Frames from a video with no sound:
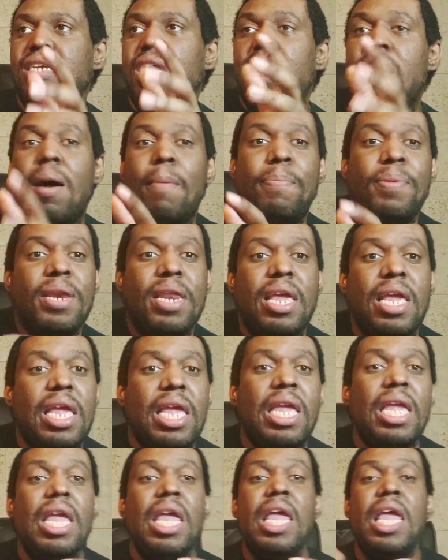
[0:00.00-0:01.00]

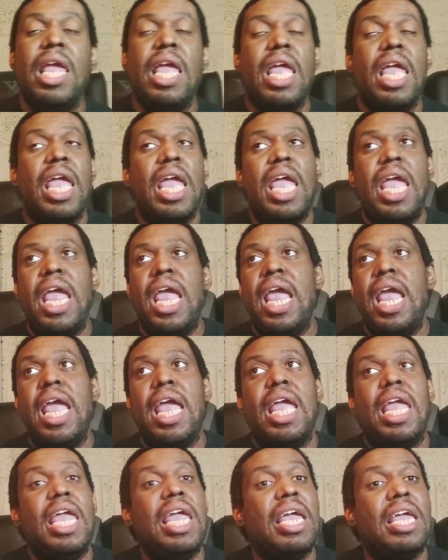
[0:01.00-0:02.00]
company,
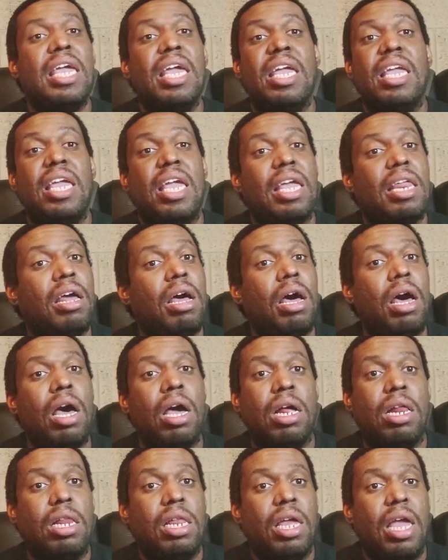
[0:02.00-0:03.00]
and it could get
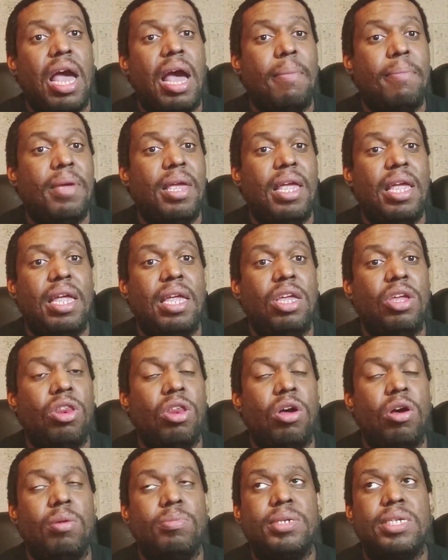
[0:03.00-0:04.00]
ugly. I mean, you
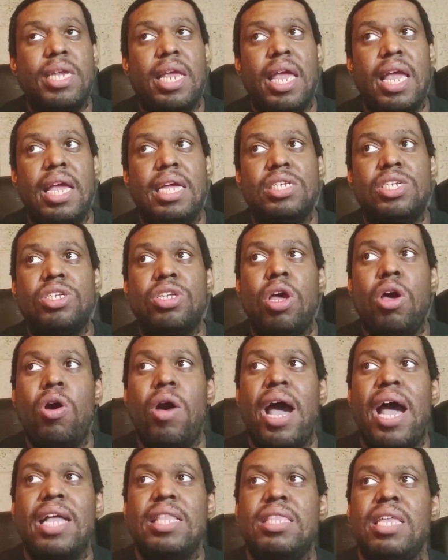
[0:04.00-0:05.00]
know what I'm saying? So
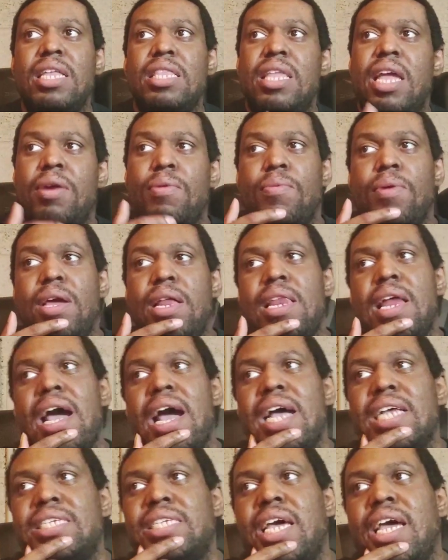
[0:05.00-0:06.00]
I think they
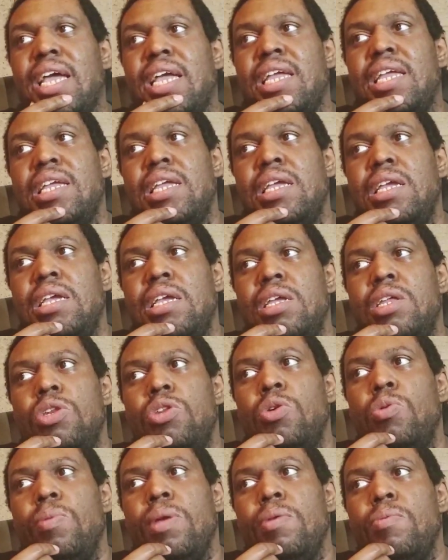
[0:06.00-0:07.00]
realize, like,
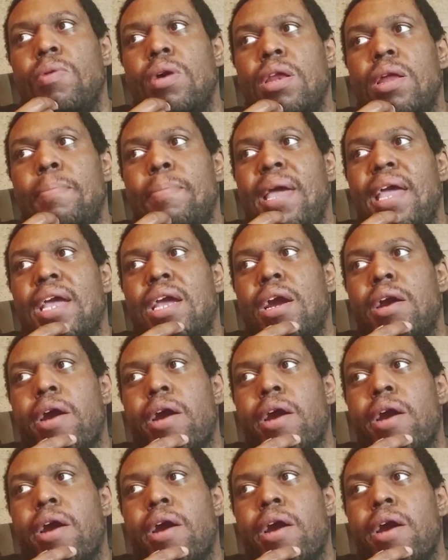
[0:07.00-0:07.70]
do we want to make her